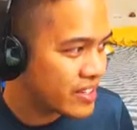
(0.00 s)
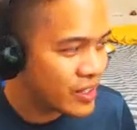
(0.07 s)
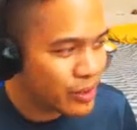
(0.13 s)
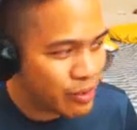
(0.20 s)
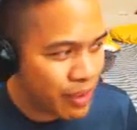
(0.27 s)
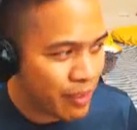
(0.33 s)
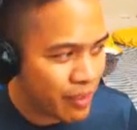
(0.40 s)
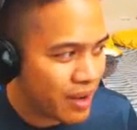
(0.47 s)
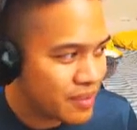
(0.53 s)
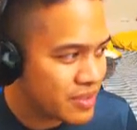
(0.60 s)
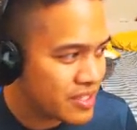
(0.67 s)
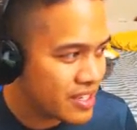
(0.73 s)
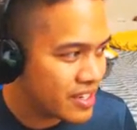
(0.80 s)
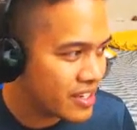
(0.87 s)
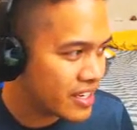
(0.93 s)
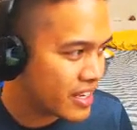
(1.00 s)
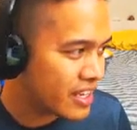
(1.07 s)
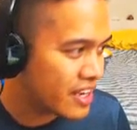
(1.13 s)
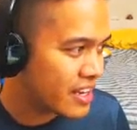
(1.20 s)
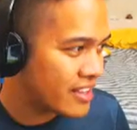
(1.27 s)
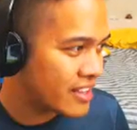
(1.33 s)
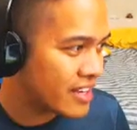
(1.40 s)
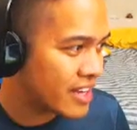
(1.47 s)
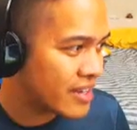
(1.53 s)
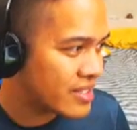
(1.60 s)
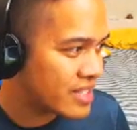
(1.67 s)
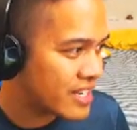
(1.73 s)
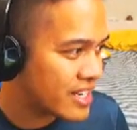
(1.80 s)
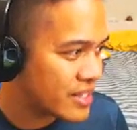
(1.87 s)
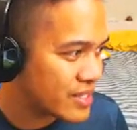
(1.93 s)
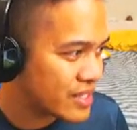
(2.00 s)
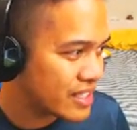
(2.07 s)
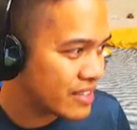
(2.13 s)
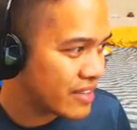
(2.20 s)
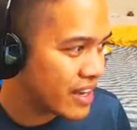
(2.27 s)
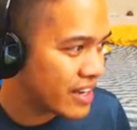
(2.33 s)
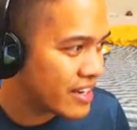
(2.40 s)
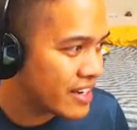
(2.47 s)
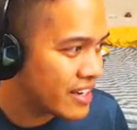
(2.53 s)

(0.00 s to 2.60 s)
or my mom's dog at the house that I used to live at.